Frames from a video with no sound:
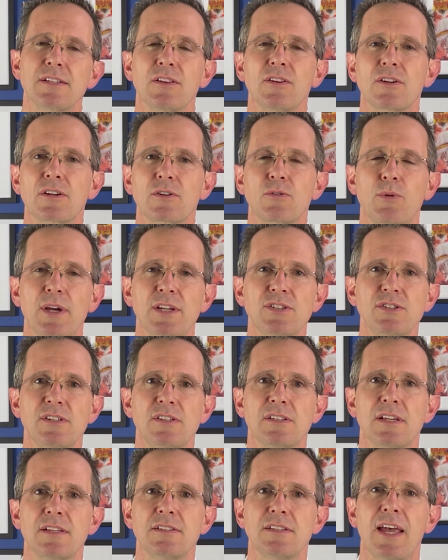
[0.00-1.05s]
a lot of
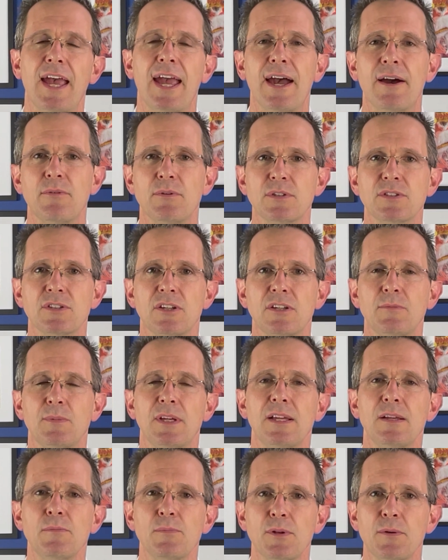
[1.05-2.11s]
questions as to how it's going to be
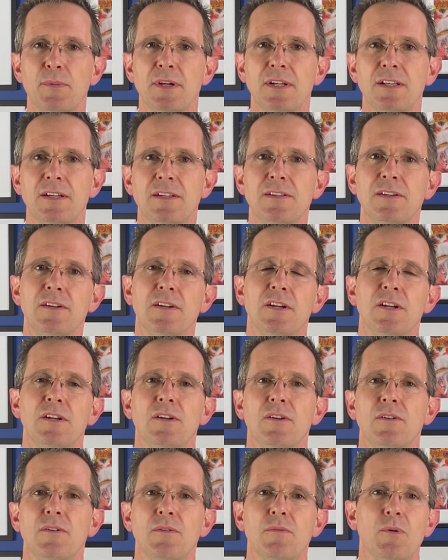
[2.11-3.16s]
implemented,
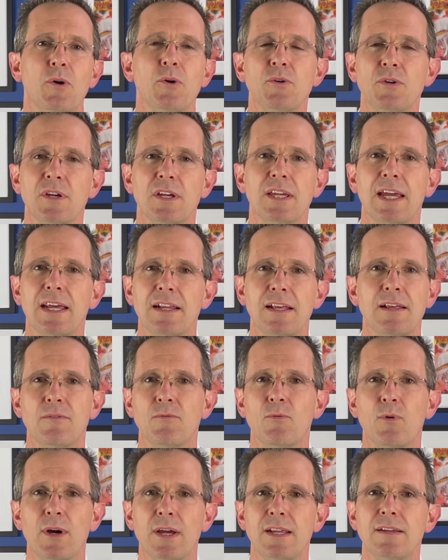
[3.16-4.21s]
who can get it
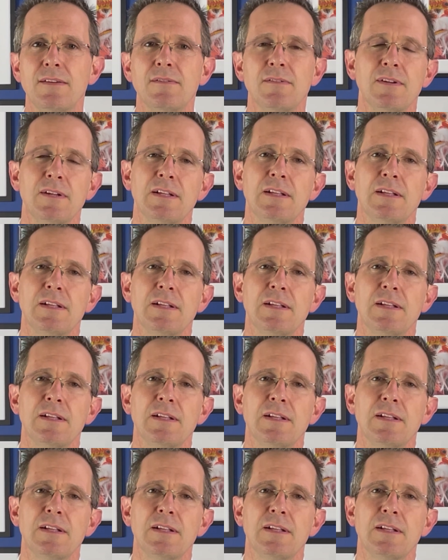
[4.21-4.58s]
and when,